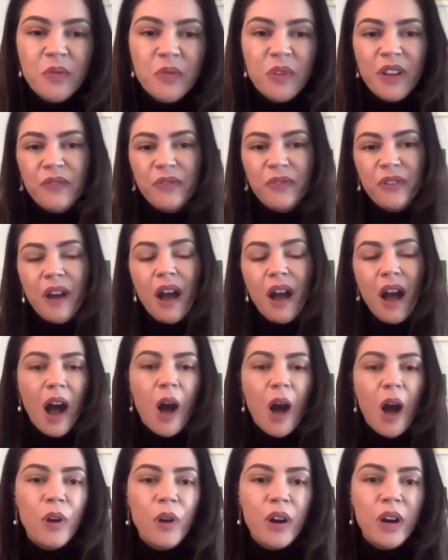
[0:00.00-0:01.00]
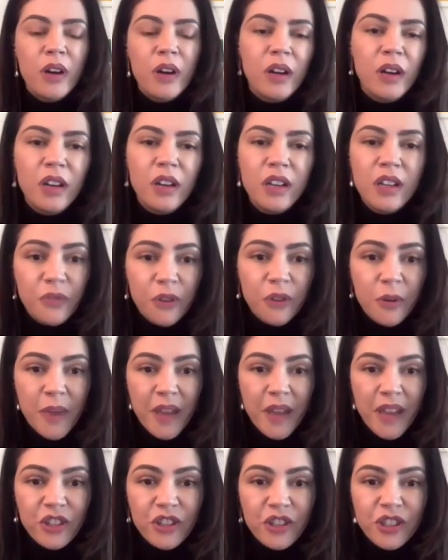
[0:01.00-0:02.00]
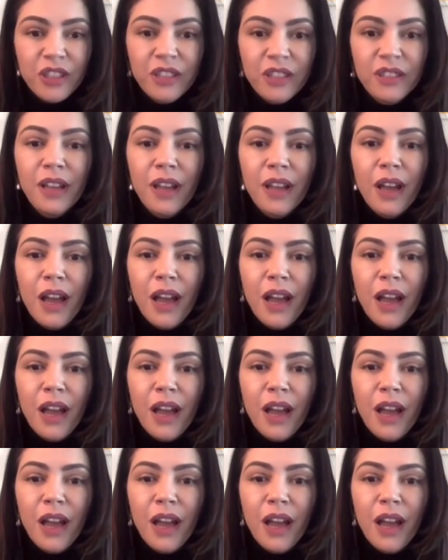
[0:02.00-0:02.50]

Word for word: with our uh, information